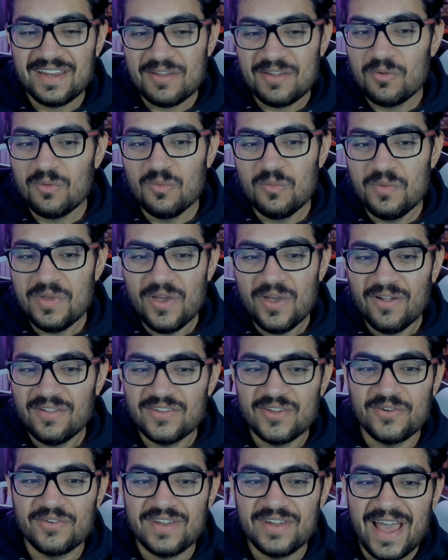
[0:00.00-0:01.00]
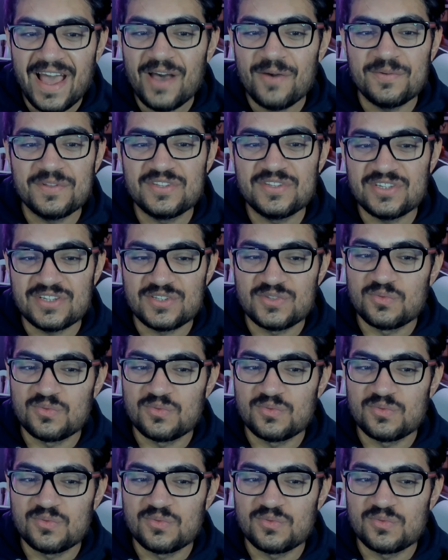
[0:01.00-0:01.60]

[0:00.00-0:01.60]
we all know now it's just